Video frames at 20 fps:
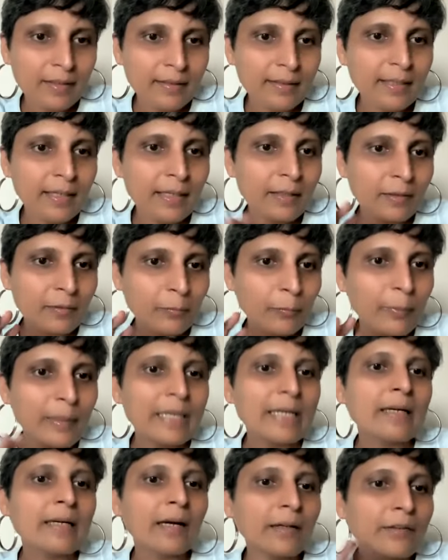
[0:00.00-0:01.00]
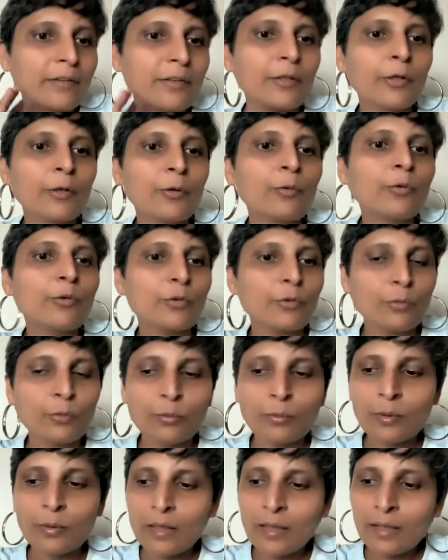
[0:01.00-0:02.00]
that we continue
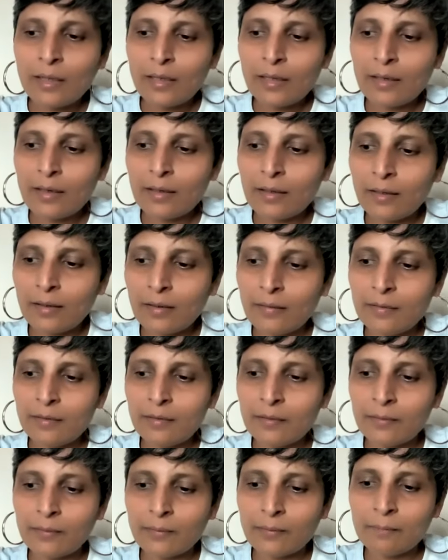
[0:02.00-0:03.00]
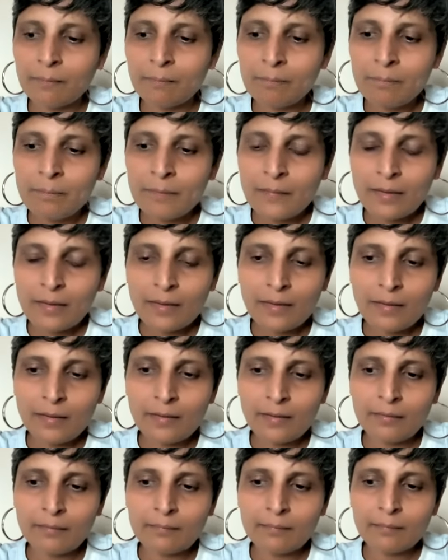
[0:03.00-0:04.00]
to, uh, you know,
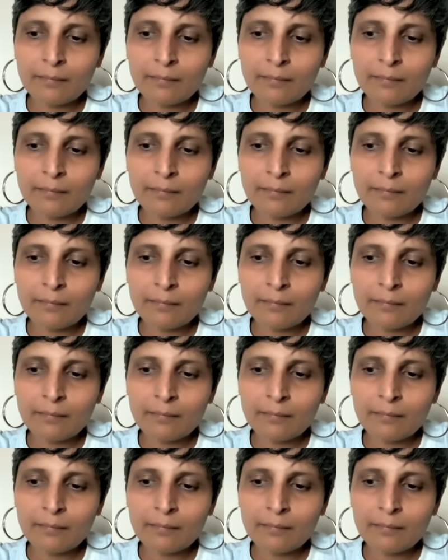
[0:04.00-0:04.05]
uh,